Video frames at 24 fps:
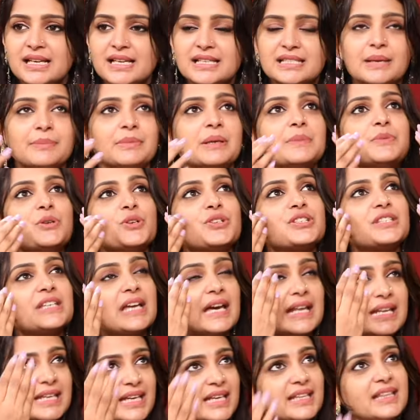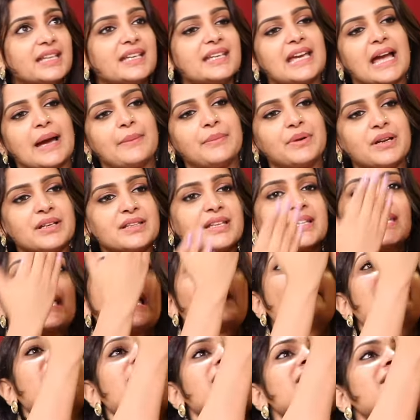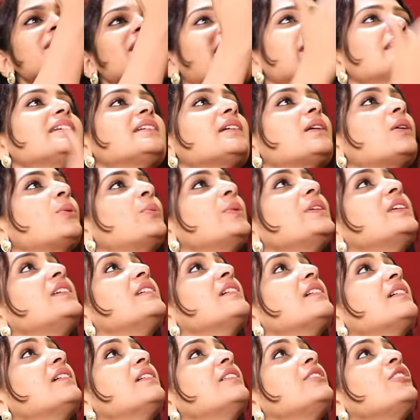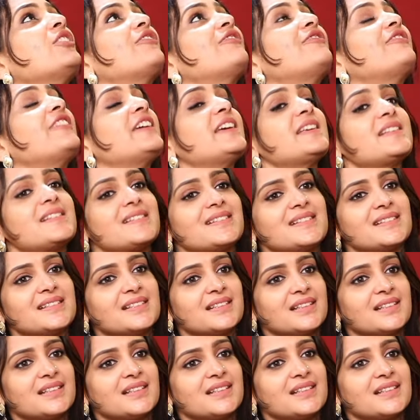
Sometimes you're staring at the camera. The camera is right over here on your face.